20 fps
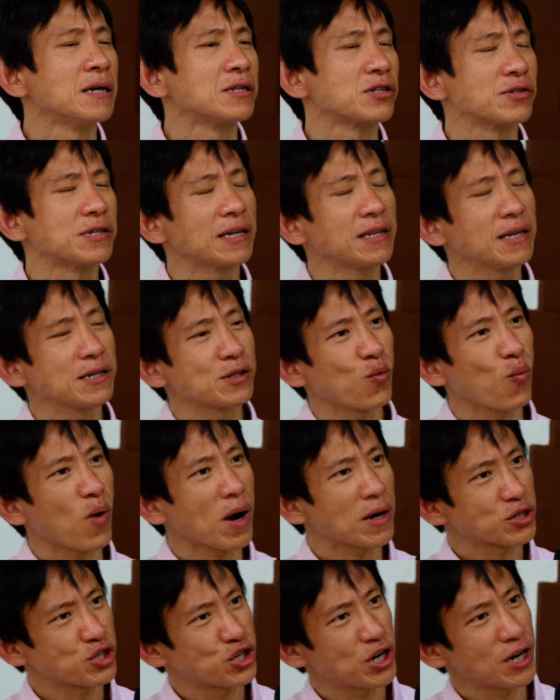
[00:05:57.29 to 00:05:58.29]
So that is
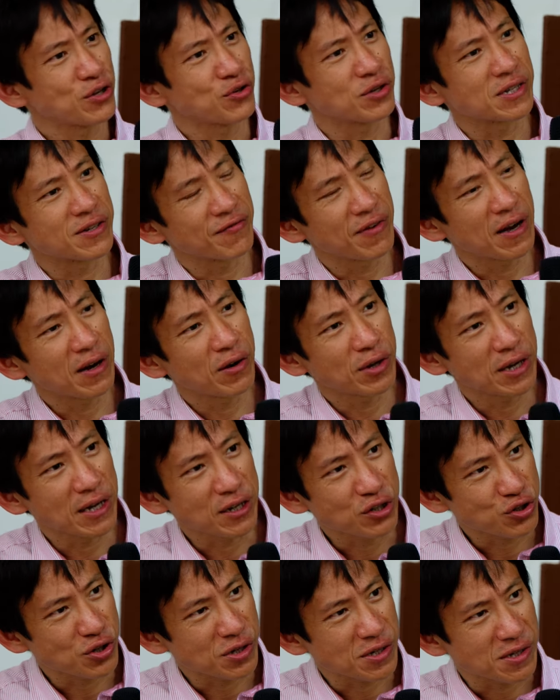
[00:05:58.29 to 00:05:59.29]
one change. It's very
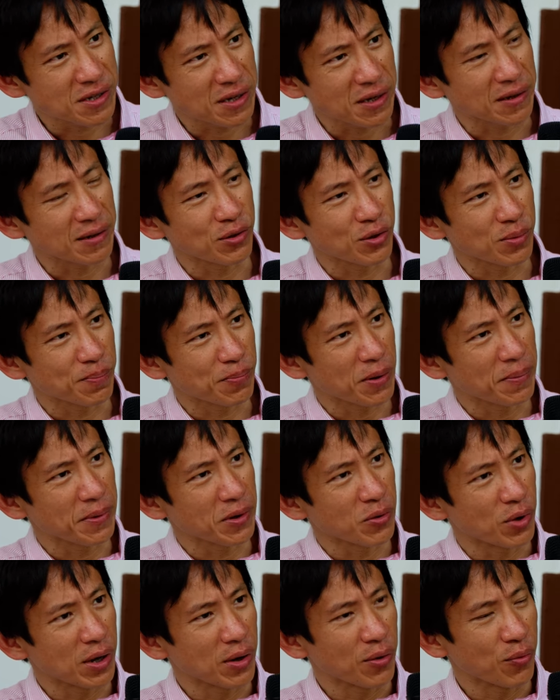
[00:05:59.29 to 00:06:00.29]
interesting. You know, probably
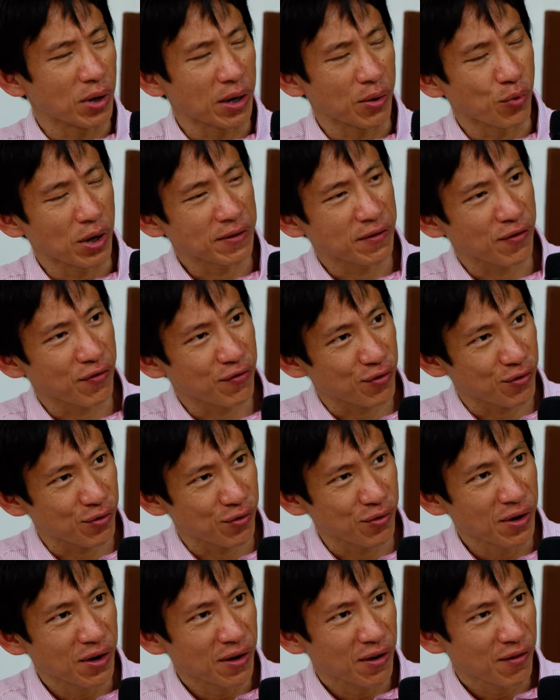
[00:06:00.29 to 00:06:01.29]
we, we went
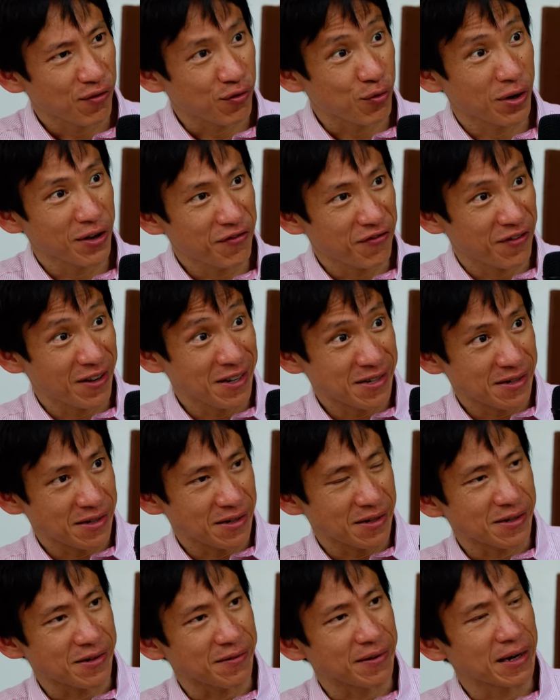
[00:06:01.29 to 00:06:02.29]
through three
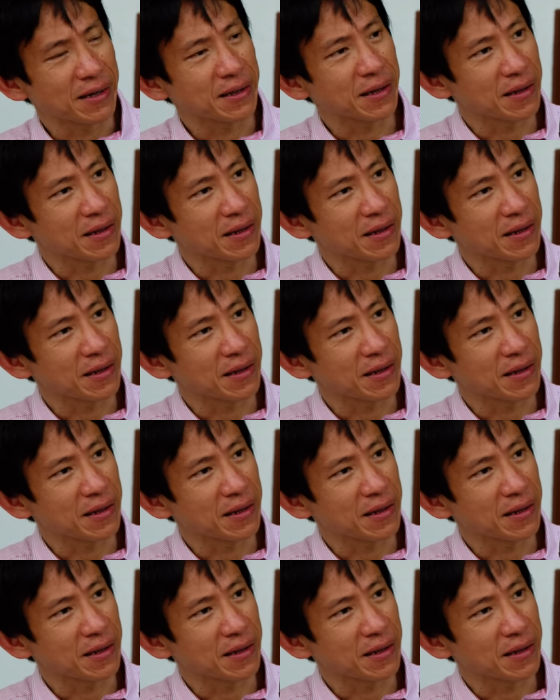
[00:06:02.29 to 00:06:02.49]
phases, right?